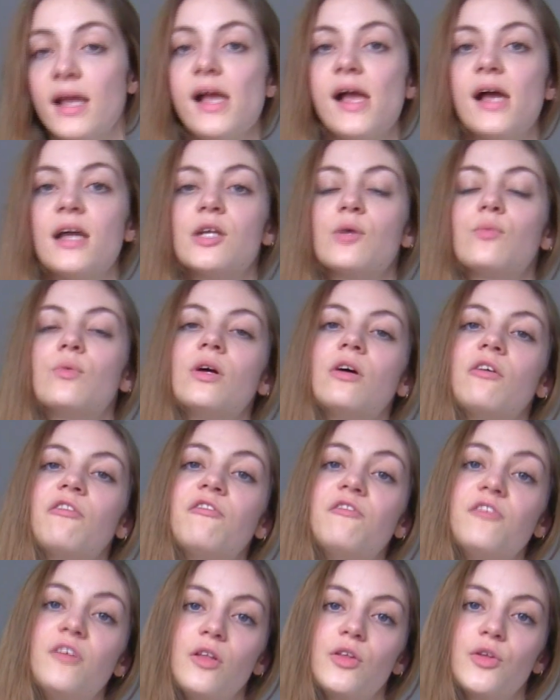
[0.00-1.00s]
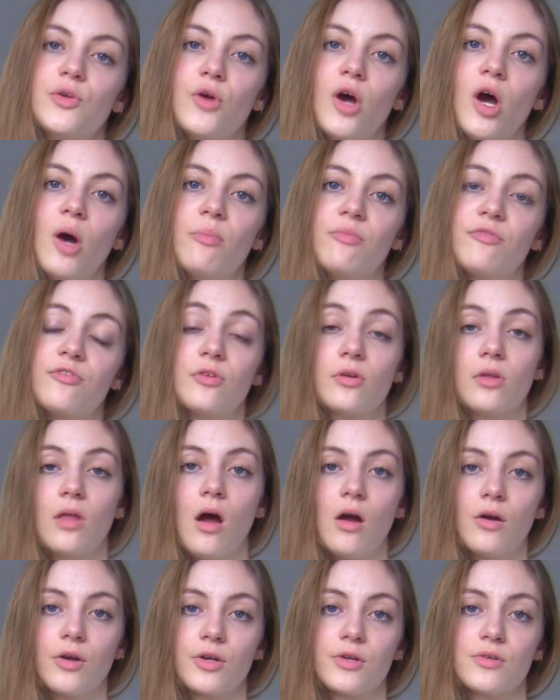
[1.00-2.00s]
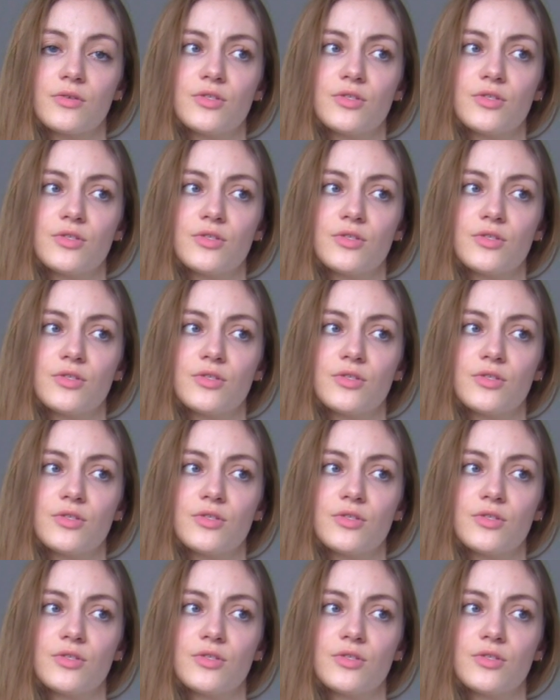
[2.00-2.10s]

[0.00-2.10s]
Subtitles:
and will fill you up for longer,